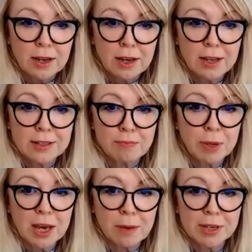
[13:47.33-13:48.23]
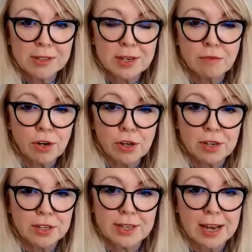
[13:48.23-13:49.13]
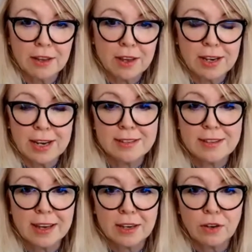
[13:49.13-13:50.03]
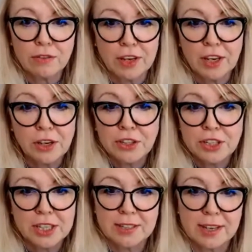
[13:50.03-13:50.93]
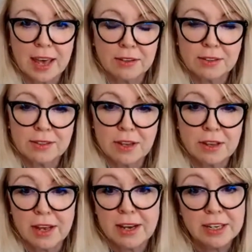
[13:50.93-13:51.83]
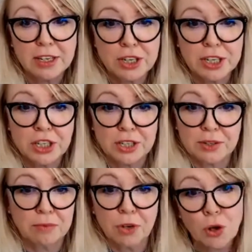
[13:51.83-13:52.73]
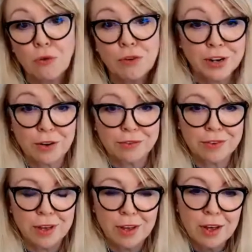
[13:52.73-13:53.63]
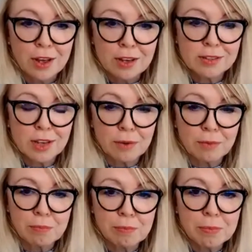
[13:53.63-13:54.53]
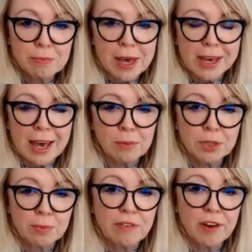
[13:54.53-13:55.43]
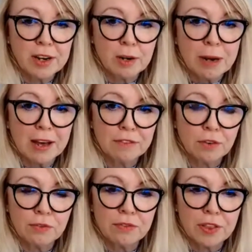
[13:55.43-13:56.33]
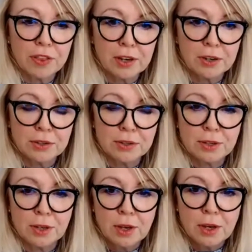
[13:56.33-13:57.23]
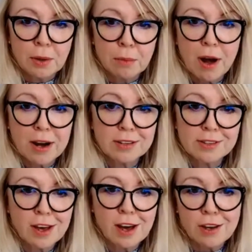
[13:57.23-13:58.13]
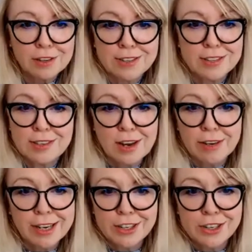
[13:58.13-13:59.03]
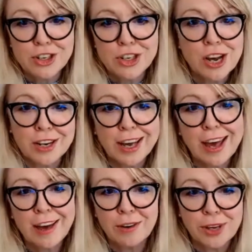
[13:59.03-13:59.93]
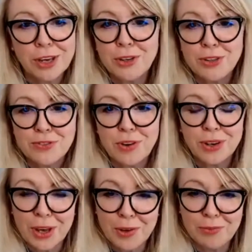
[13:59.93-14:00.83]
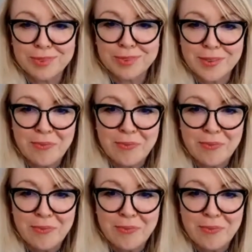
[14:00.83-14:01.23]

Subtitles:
it's becoming so ruthless now that unless they can offer huge discounts, that they're literally just got rid of. So being able to provide a platform for those brands that aren't necessarily churning out huge volumes,